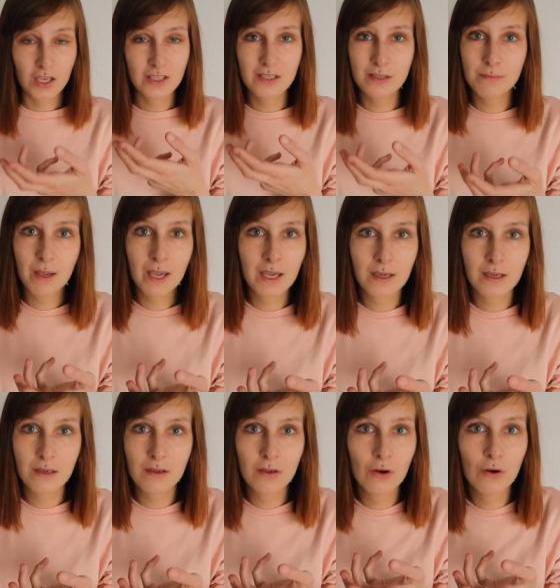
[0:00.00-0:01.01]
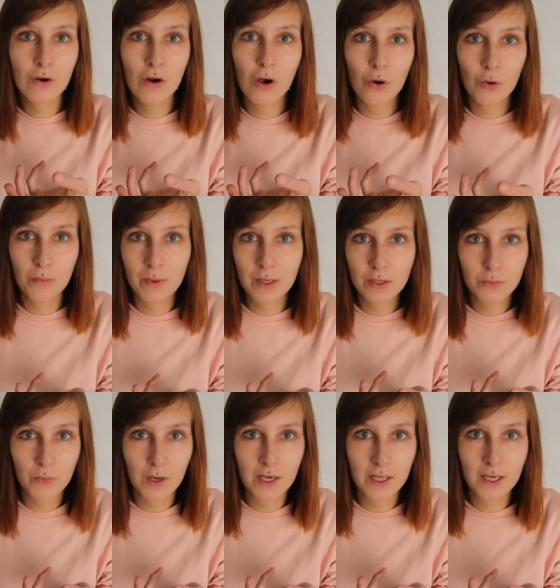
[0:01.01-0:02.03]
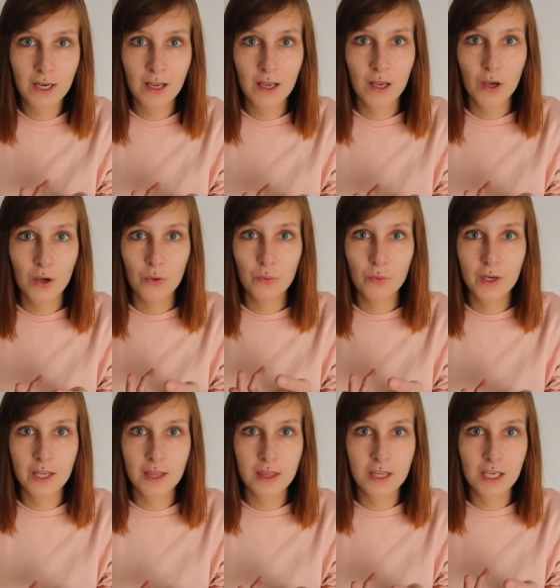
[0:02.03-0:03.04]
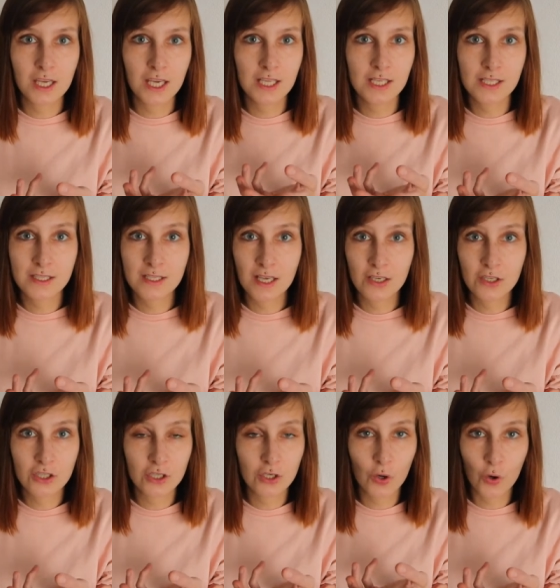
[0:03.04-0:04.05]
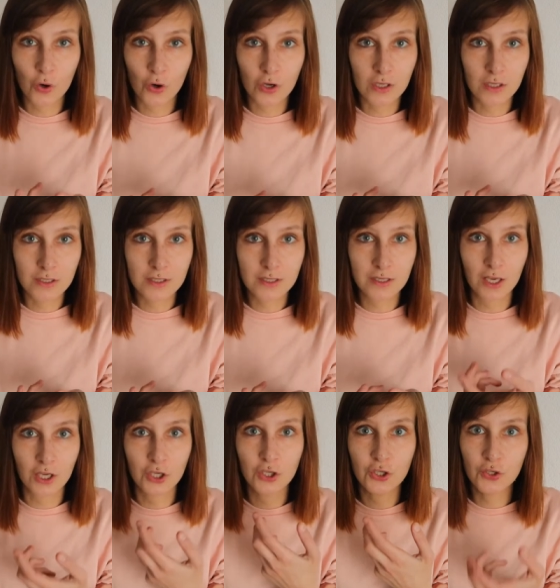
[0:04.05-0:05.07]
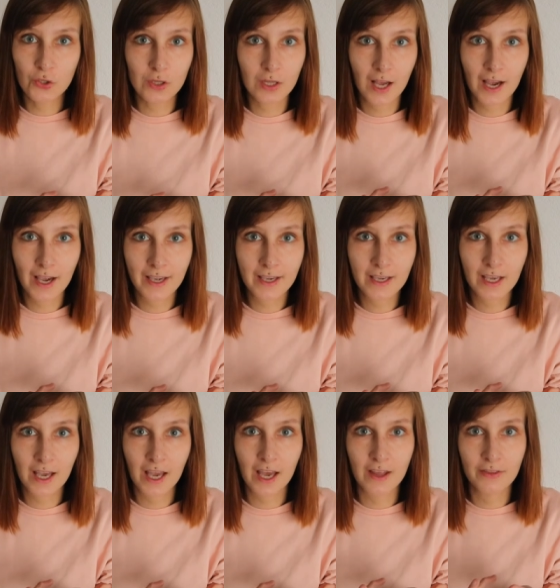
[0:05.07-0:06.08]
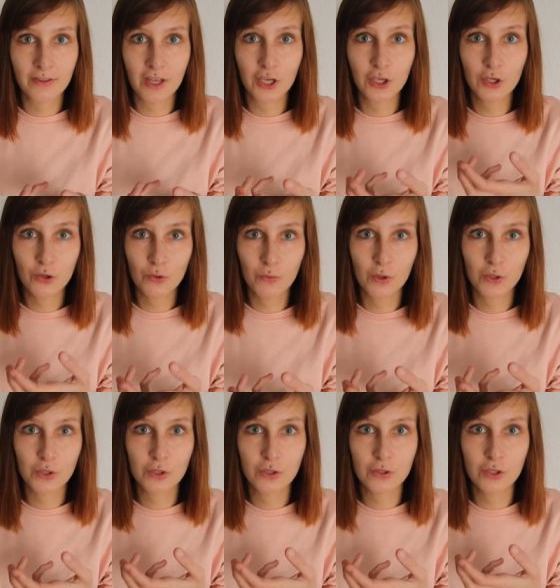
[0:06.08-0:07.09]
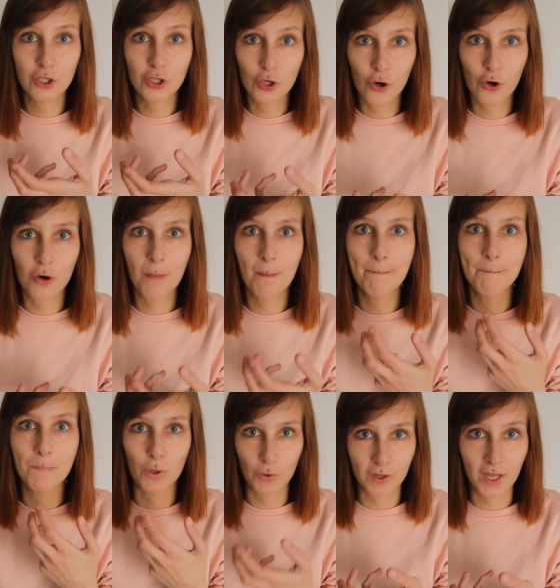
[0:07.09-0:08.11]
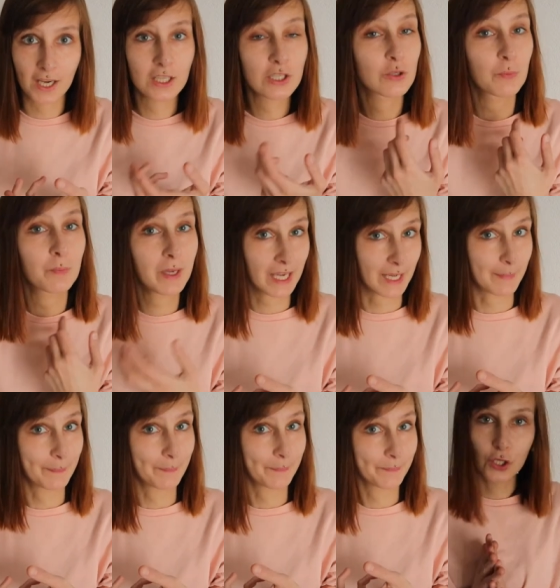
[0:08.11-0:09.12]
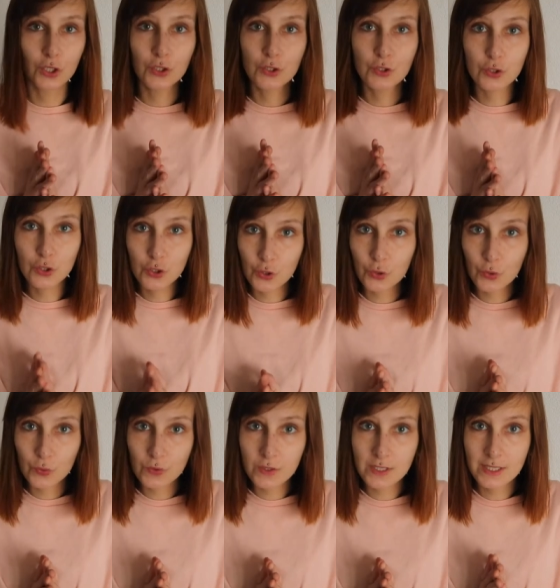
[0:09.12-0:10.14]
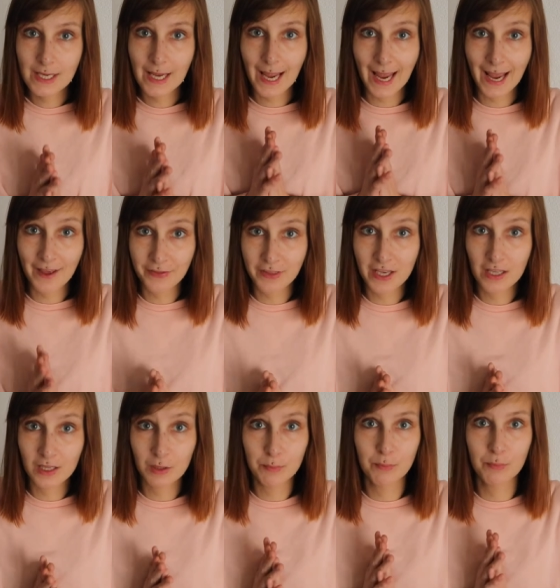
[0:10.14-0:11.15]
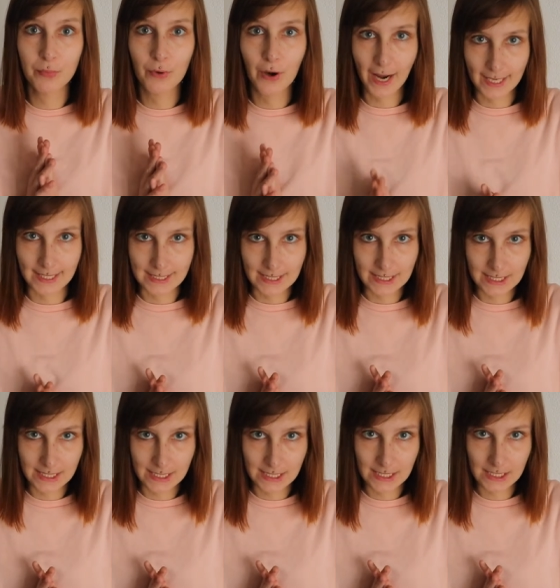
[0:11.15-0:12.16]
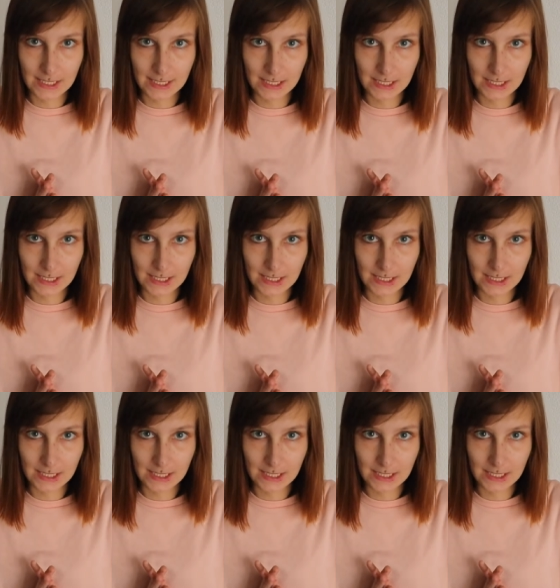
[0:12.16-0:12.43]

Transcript: just make your homemade one with the essential oils that you like and that you want your product to be. Choose ethical brands.